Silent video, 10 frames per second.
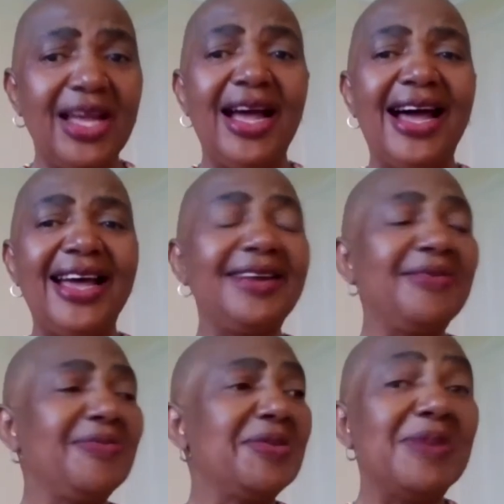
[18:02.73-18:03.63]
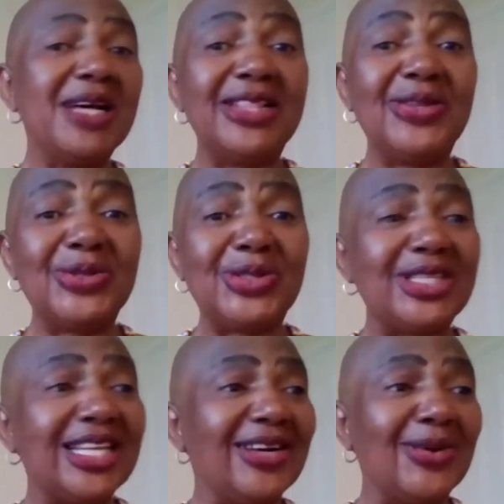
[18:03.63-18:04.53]
I remember those
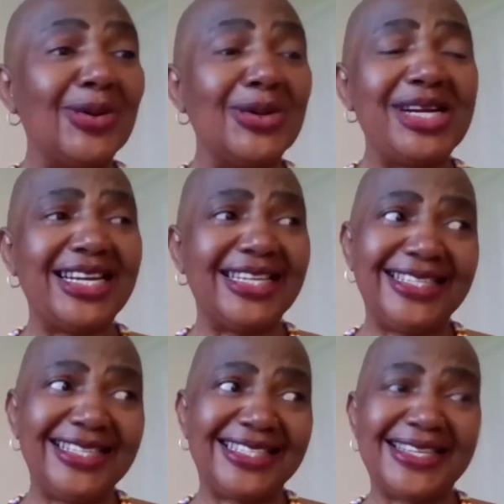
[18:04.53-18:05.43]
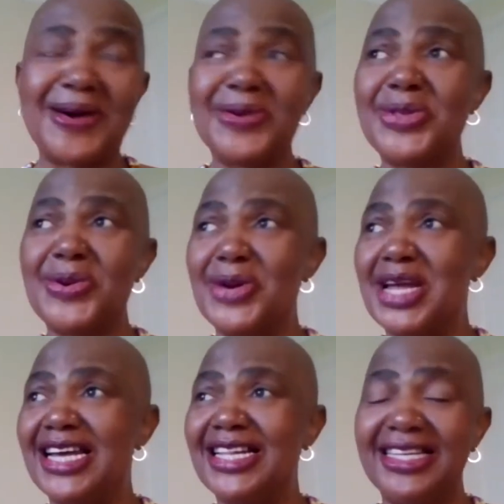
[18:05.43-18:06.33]
old ladies now, they were
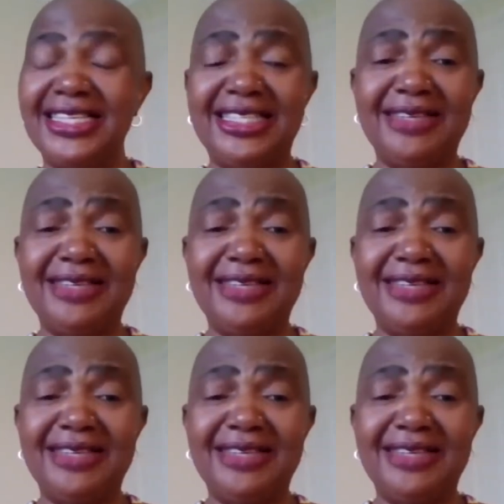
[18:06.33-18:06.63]
at the gym.